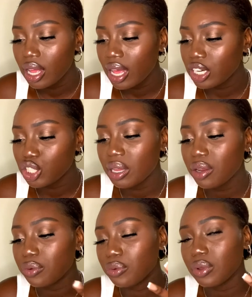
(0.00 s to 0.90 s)
I guess she meant
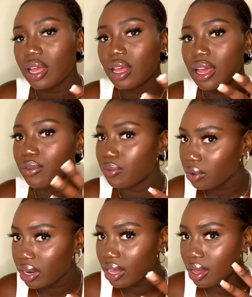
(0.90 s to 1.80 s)
at
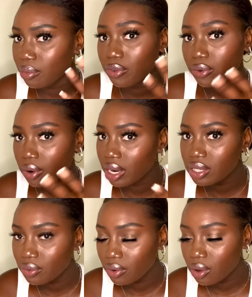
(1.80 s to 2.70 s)
4 a.m. for
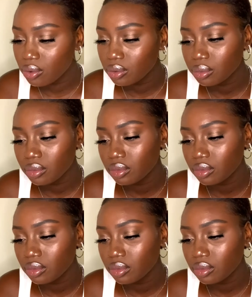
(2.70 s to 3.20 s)
his phone.